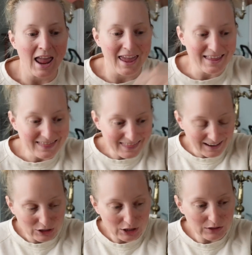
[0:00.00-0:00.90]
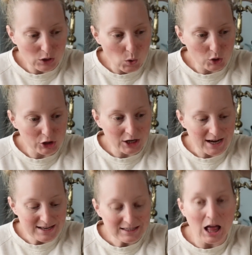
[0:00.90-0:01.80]
and there in the corner
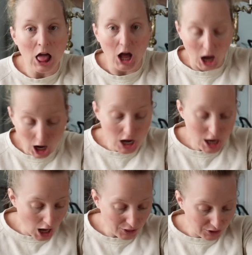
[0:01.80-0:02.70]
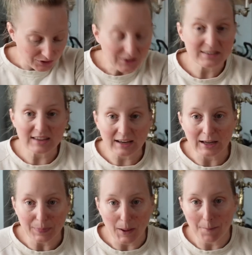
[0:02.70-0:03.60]
is
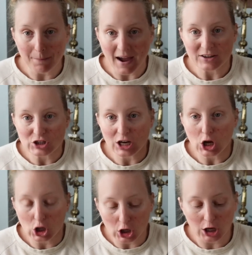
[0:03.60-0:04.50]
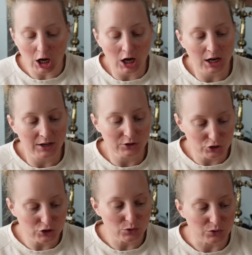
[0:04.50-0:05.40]
the matching Clark
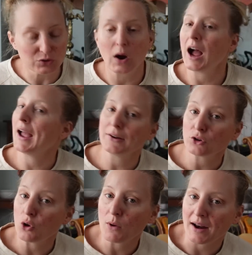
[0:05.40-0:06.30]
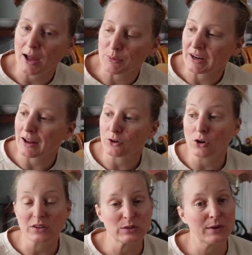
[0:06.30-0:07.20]
shoe. So I don't know what happened. I don't
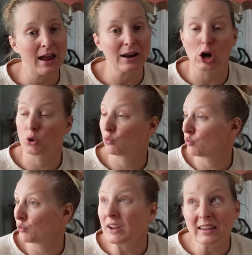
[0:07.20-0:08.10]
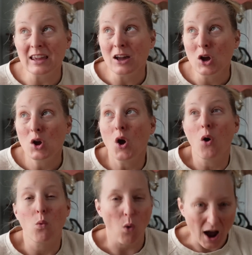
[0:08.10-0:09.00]
know if someone had a really
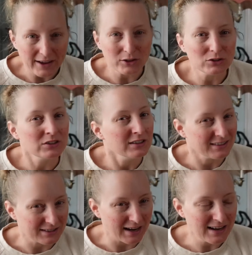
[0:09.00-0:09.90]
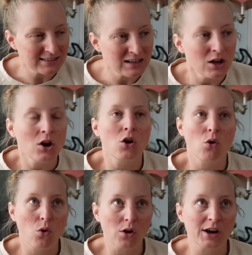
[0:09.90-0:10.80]
wild night,
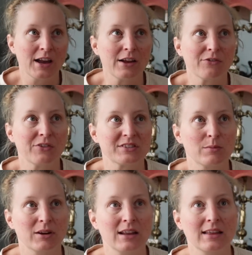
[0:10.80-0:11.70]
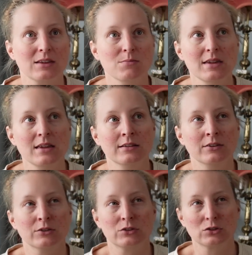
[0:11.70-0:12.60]
or if somebody like me
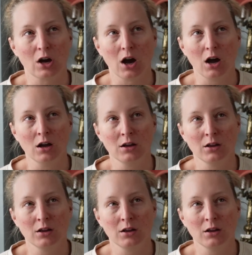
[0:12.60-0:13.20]
saw